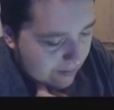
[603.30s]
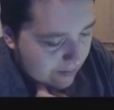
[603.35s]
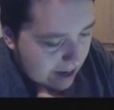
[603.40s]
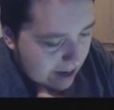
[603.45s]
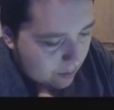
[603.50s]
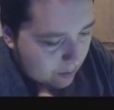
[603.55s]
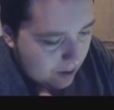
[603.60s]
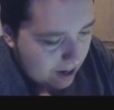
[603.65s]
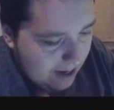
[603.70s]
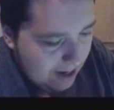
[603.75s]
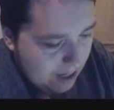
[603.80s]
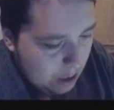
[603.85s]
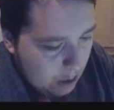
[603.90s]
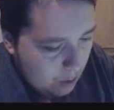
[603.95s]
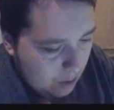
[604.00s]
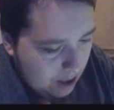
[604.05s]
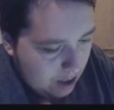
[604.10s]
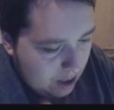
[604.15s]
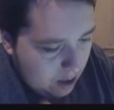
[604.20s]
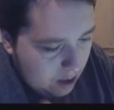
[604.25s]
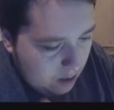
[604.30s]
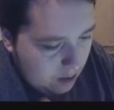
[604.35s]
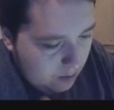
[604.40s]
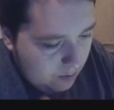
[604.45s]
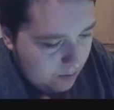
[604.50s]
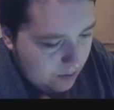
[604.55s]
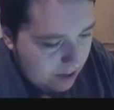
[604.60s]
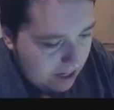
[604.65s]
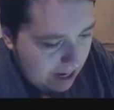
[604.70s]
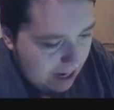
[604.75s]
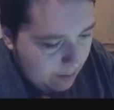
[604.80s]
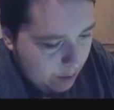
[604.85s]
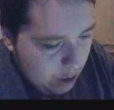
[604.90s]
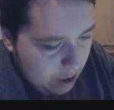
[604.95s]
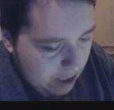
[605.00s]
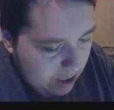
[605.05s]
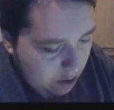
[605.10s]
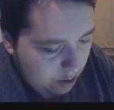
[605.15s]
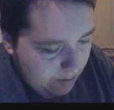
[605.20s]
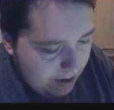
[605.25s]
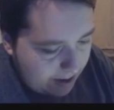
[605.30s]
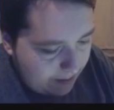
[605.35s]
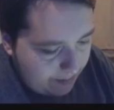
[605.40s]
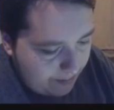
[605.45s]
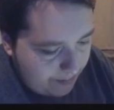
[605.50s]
that way as well. Damage a little bit.